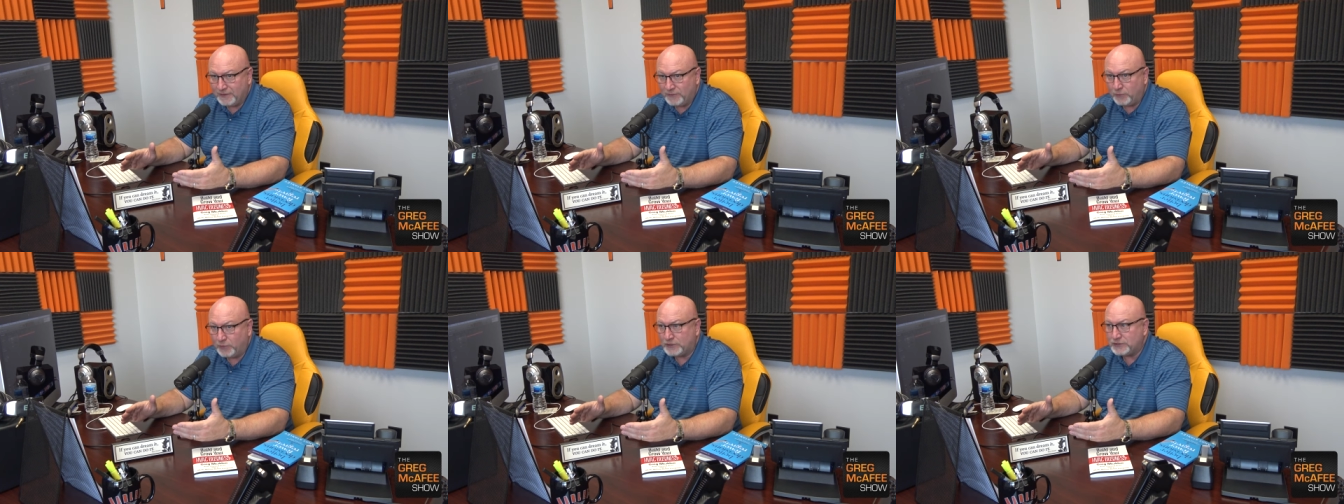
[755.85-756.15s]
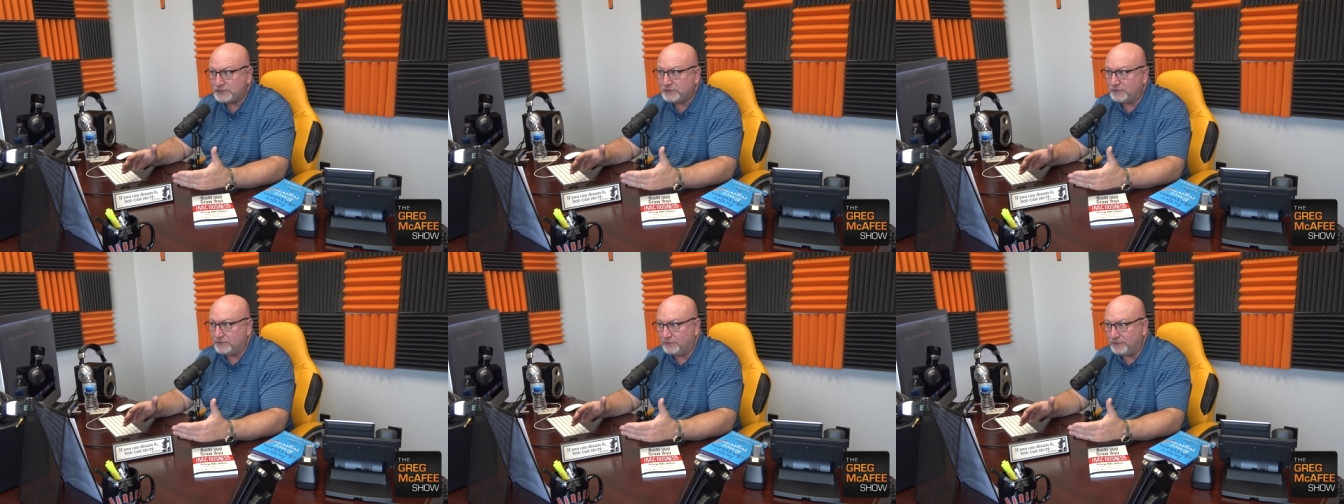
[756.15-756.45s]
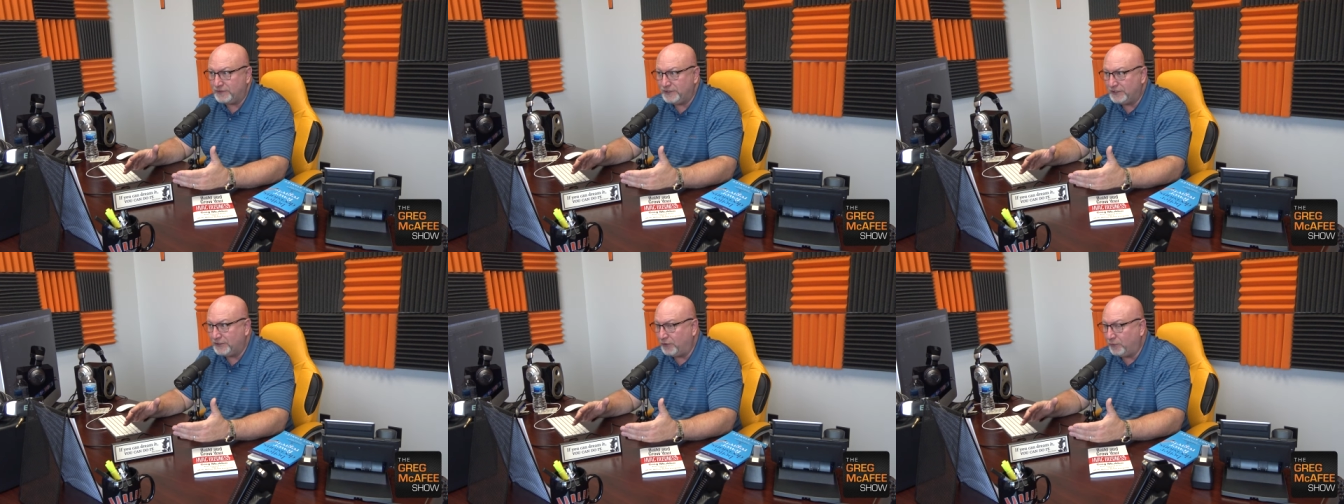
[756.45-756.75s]
Where's the
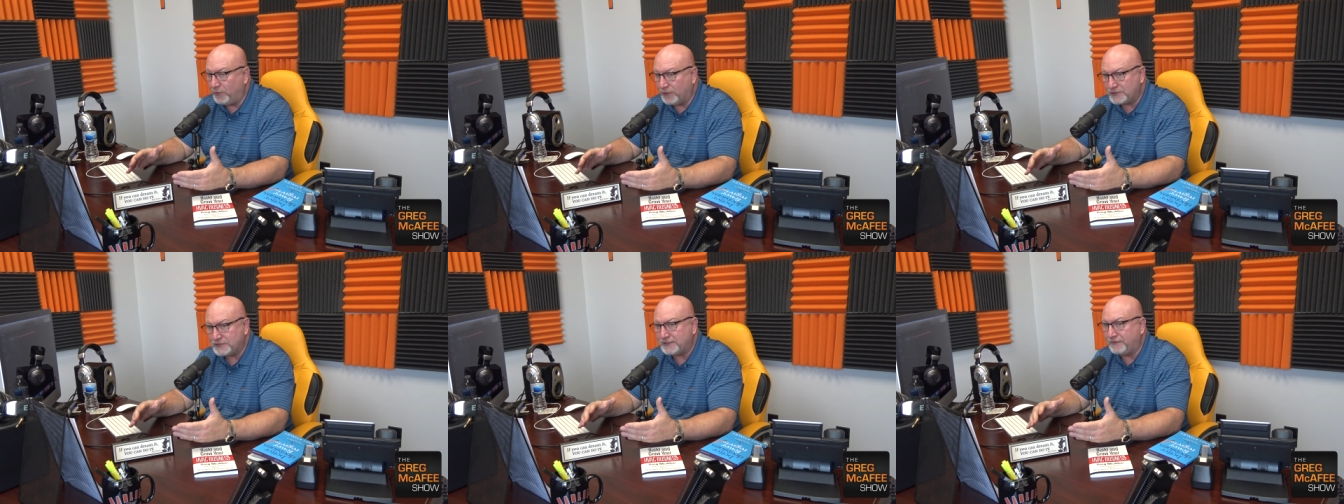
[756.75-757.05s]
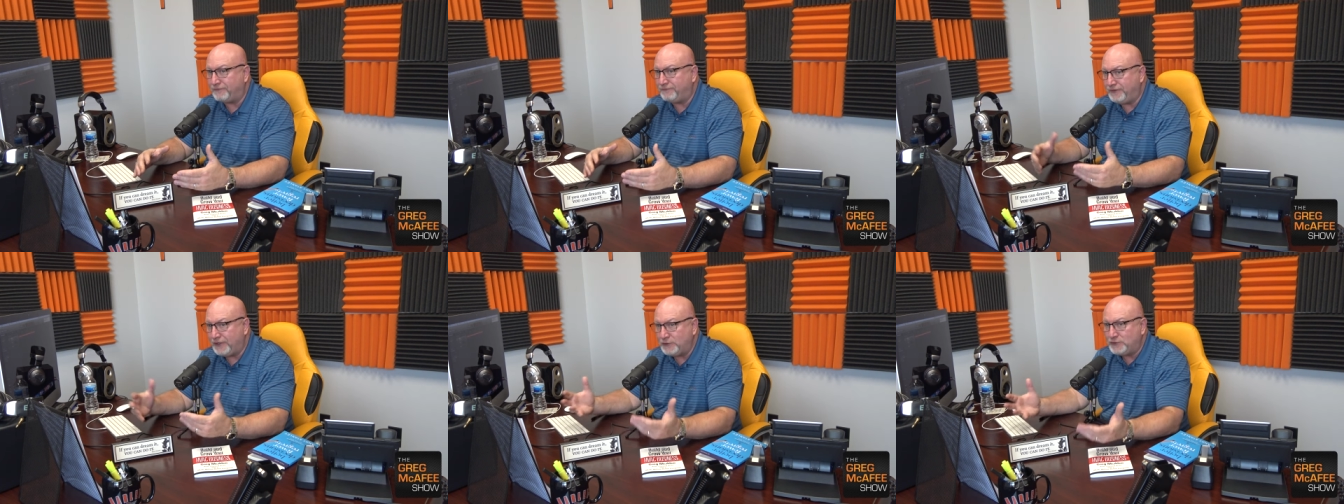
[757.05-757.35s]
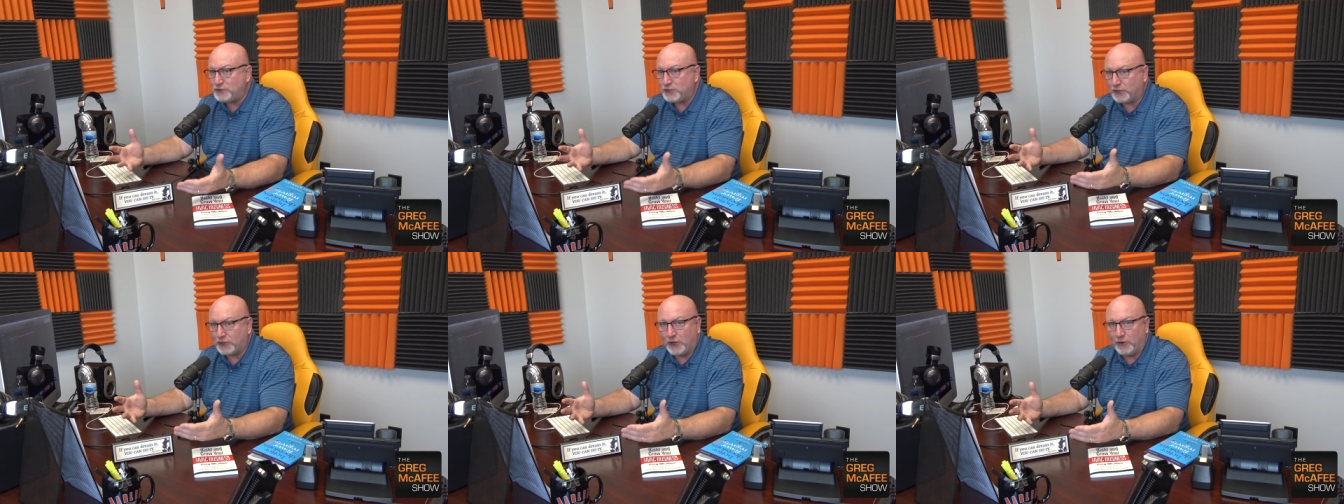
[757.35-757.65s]
you know, where's the
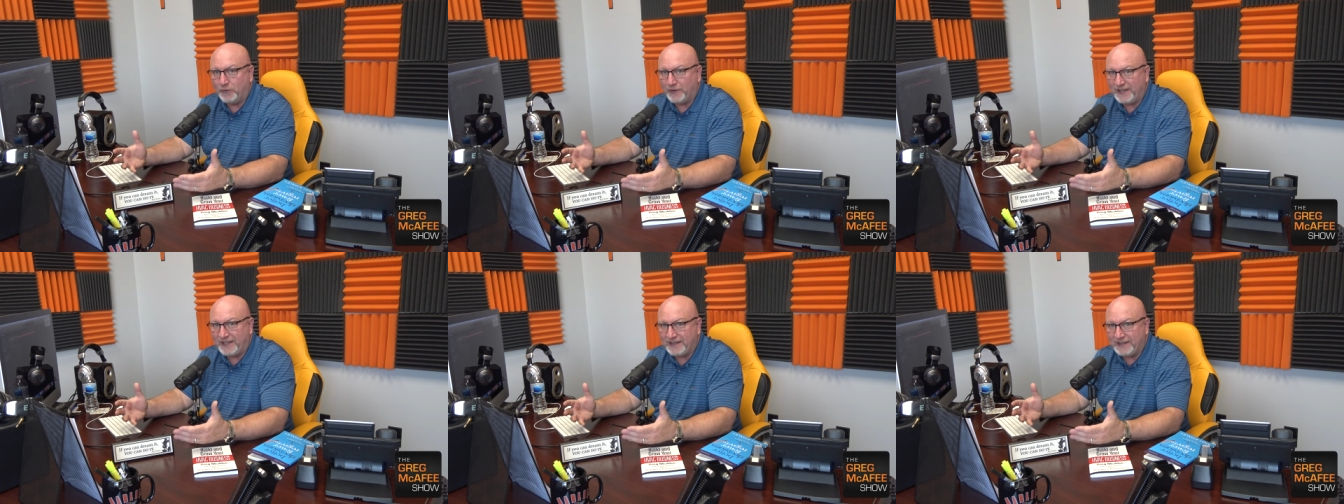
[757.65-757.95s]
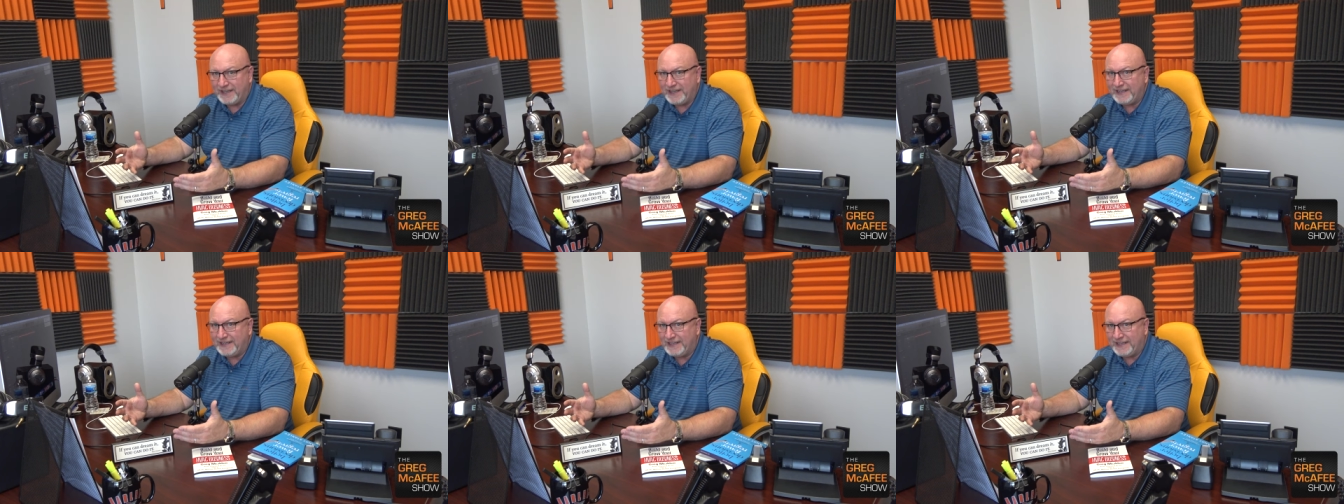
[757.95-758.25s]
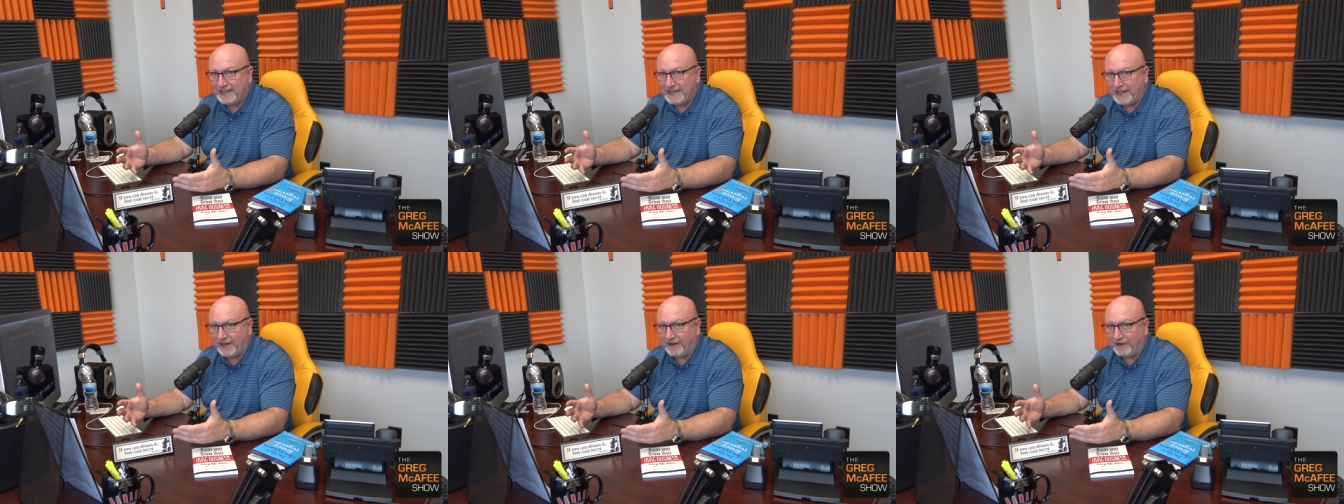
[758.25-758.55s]
future going in
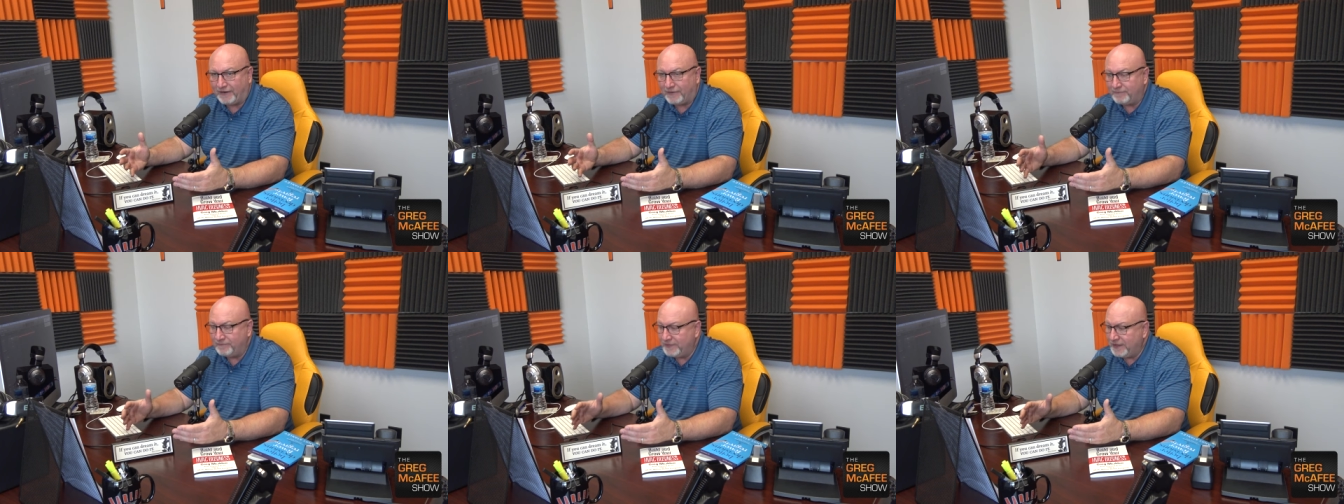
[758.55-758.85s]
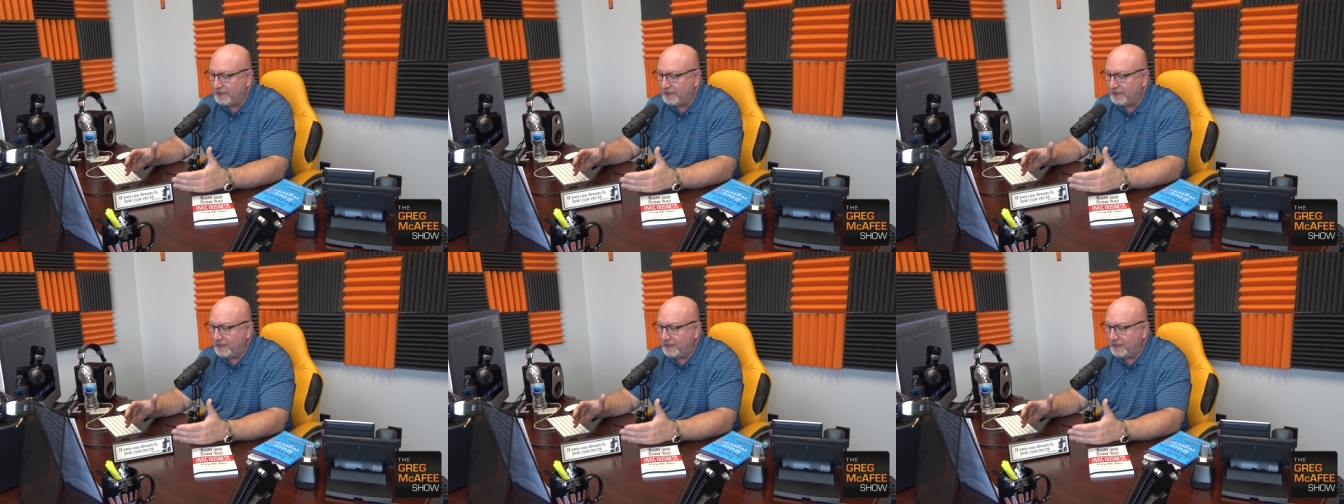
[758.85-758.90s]
heating and air?